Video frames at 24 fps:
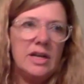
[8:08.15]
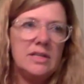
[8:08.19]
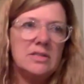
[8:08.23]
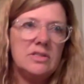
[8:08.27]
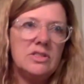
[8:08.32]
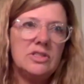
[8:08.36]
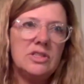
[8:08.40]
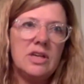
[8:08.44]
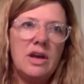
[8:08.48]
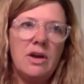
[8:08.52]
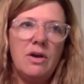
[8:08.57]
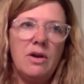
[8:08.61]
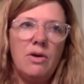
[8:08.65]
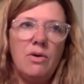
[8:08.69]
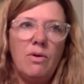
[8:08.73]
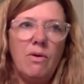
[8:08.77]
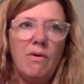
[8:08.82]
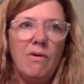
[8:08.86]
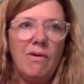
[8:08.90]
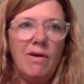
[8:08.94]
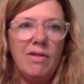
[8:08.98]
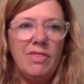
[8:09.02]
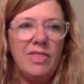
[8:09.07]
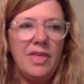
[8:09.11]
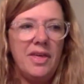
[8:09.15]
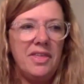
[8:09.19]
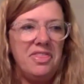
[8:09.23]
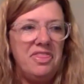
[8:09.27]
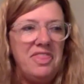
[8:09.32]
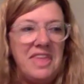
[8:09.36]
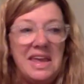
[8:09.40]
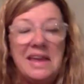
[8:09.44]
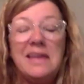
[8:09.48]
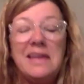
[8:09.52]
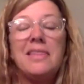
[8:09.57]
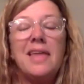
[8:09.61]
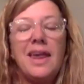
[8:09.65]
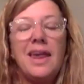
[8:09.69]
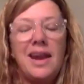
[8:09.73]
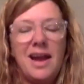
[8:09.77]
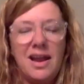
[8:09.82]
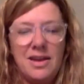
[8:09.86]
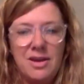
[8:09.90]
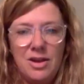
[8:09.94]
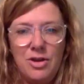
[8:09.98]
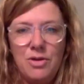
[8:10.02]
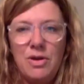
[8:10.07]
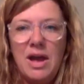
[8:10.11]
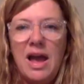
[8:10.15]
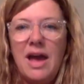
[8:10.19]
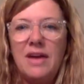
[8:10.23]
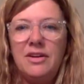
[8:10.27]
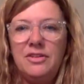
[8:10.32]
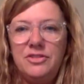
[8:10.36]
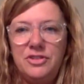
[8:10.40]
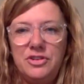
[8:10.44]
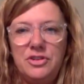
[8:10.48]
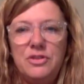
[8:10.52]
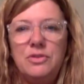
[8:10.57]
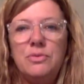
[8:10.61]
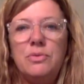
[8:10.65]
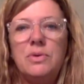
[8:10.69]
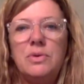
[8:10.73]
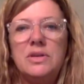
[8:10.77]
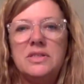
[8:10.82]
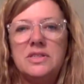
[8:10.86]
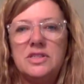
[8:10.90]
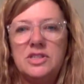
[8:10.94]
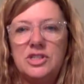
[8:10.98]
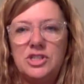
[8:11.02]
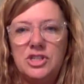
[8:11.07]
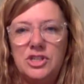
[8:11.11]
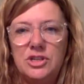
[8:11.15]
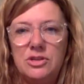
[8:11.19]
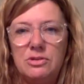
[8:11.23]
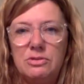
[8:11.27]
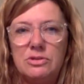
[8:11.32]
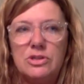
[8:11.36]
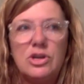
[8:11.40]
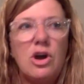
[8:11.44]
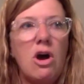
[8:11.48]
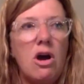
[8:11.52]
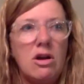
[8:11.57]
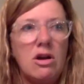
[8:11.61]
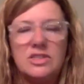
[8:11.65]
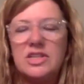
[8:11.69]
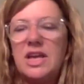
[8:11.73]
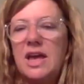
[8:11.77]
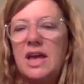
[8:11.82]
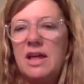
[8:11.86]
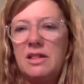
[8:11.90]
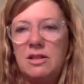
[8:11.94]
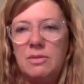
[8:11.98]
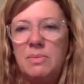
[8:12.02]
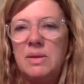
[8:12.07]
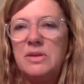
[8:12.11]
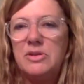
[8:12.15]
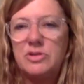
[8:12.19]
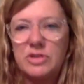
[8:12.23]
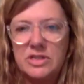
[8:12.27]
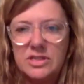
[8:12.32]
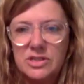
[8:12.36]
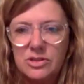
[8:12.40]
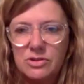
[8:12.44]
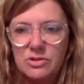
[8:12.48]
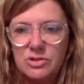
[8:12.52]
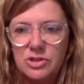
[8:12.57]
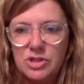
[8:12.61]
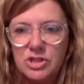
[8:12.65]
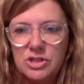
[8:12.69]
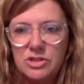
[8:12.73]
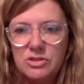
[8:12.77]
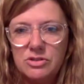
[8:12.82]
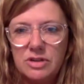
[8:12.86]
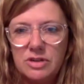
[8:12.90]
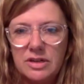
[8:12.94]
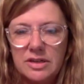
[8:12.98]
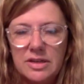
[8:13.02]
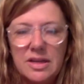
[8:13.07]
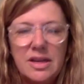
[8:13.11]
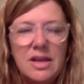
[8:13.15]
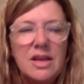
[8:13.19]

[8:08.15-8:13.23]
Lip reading: And so the thing that I knew how to do was to talk to elementary school children.